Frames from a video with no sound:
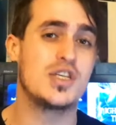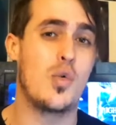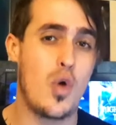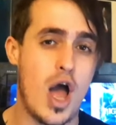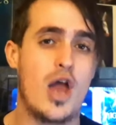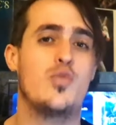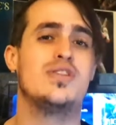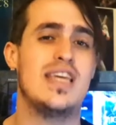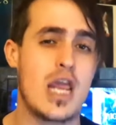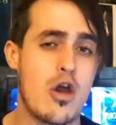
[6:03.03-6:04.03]
a word
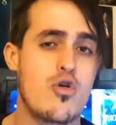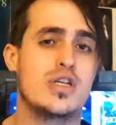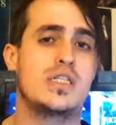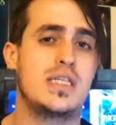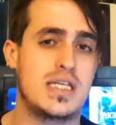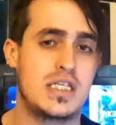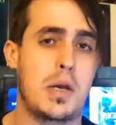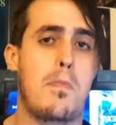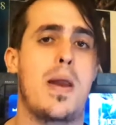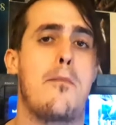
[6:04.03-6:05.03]
was
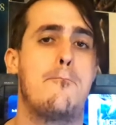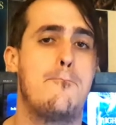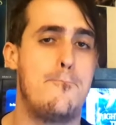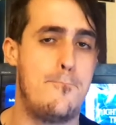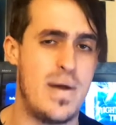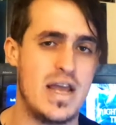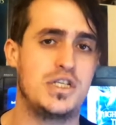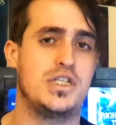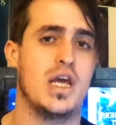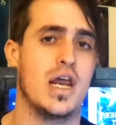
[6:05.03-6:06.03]
irresistibly
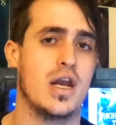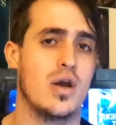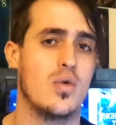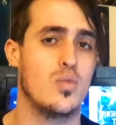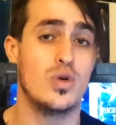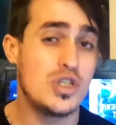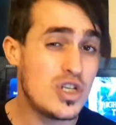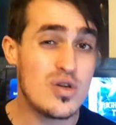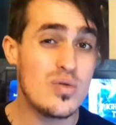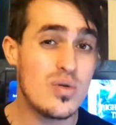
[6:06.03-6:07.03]
bitchin', would
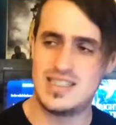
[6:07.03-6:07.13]
you?